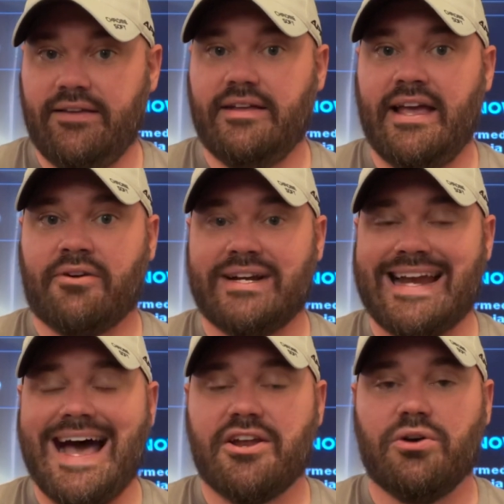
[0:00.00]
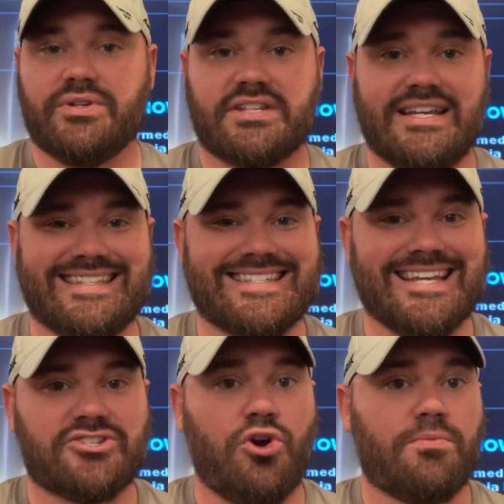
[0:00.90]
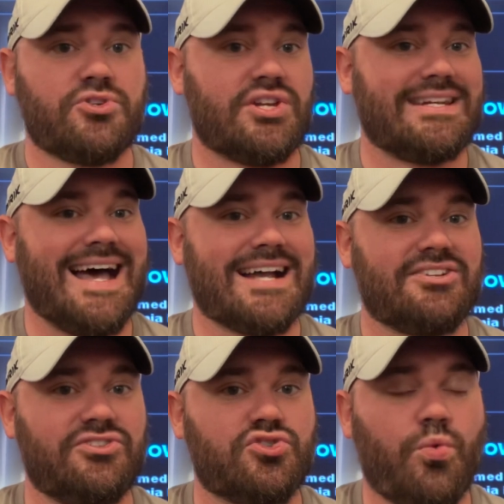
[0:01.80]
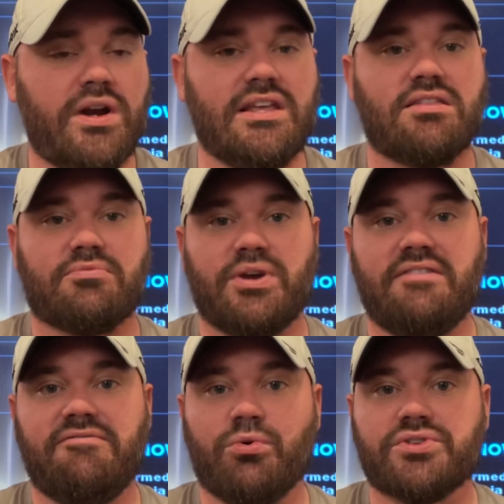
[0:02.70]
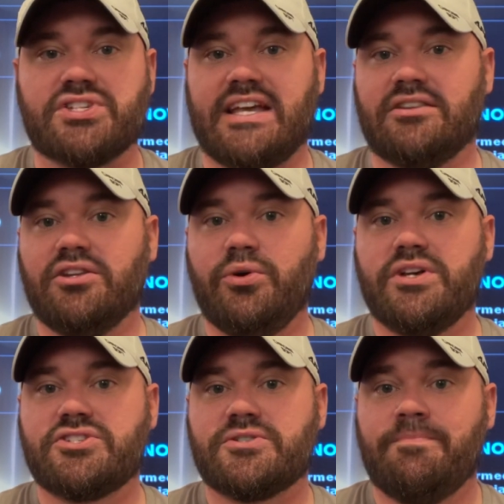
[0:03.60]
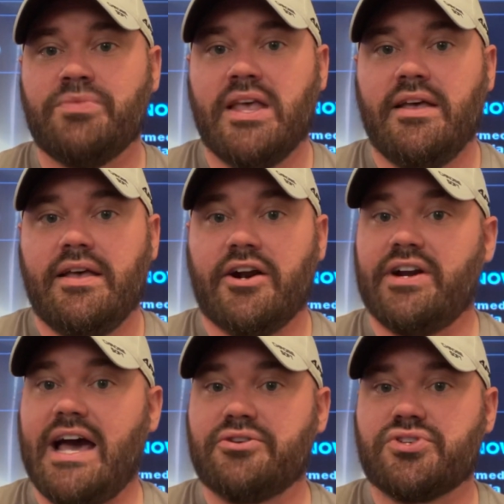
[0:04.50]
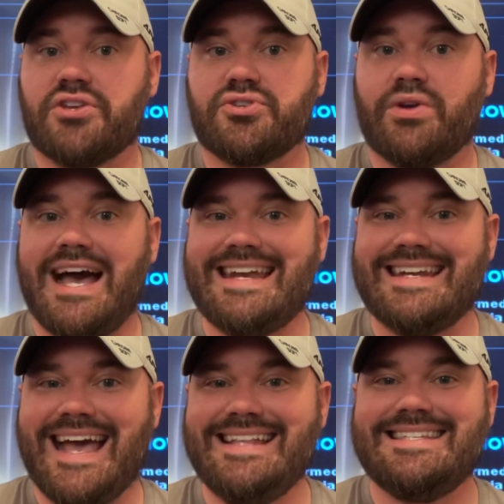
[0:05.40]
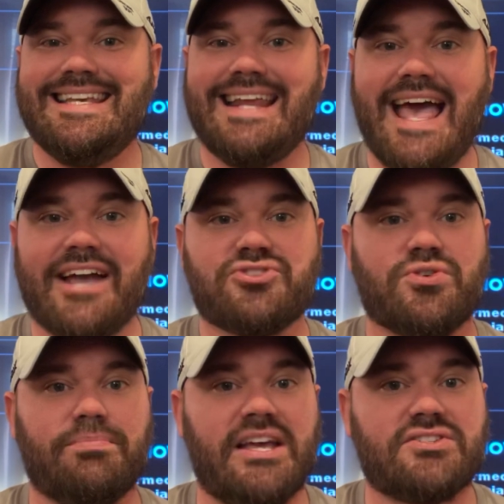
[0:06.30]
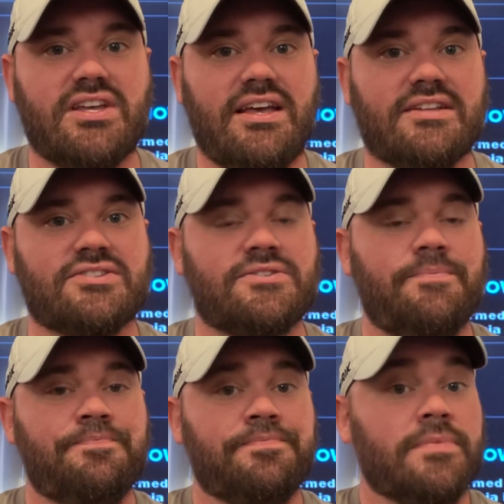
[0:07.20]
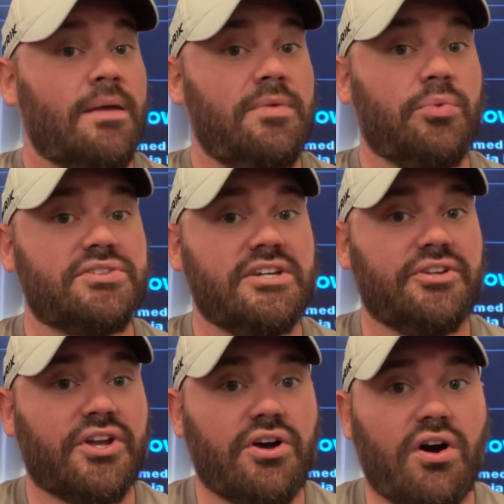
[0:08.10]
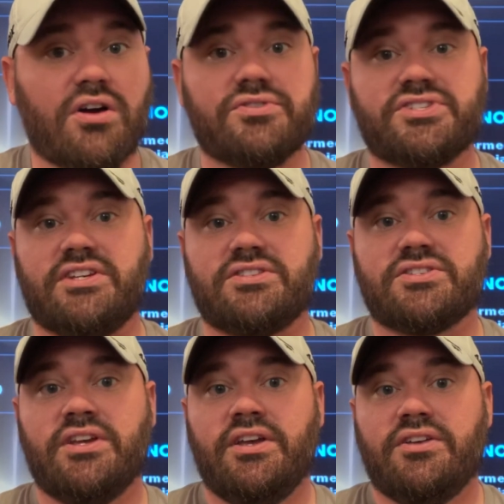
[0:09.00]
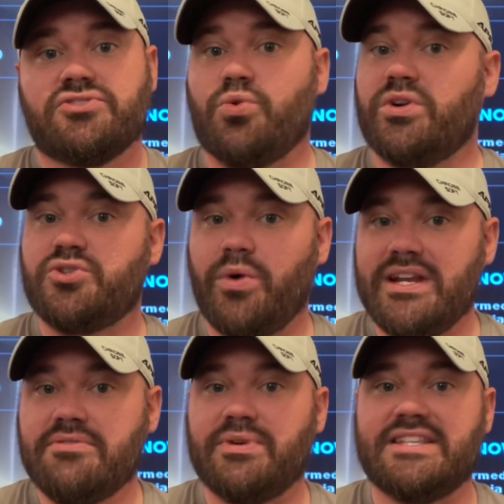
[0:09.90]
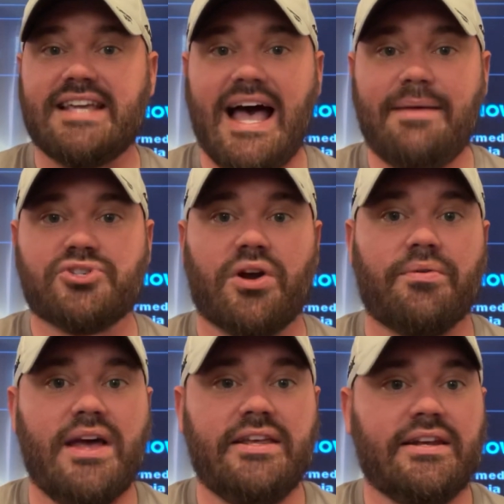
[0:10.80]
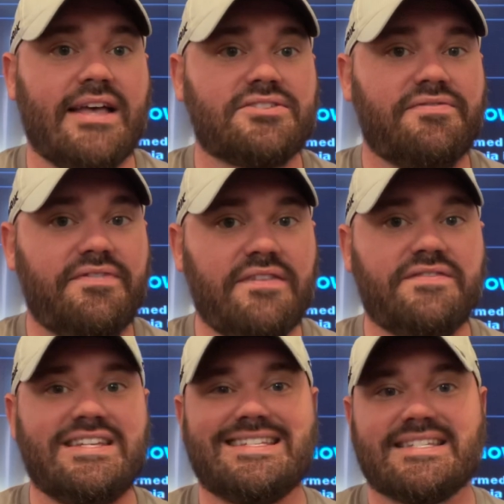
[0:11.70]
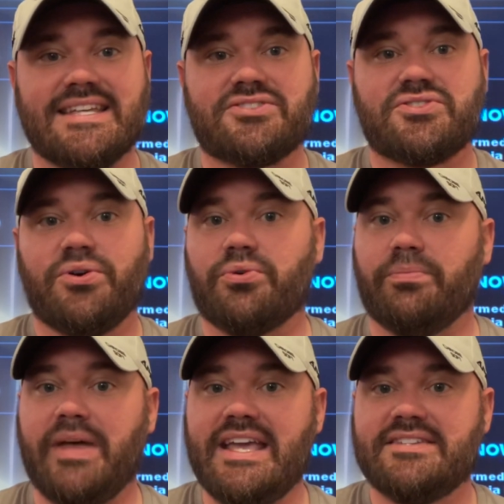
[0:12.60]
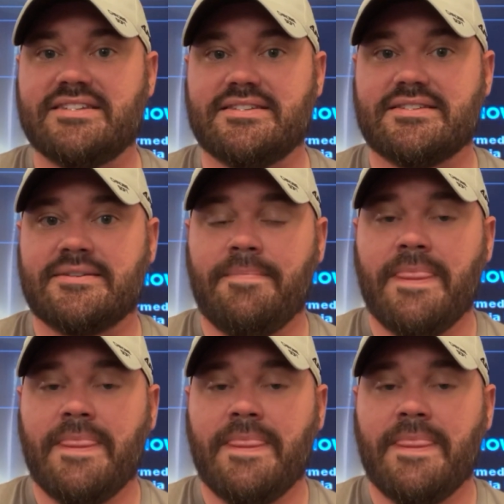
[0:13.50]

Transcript: Arenado has hit six homers and knocked in 23 for St. Louis. Arenado's also got 19 extra base hits. Meanwhile, Dylan Carlson's scored 23 times already and has 56 total bases.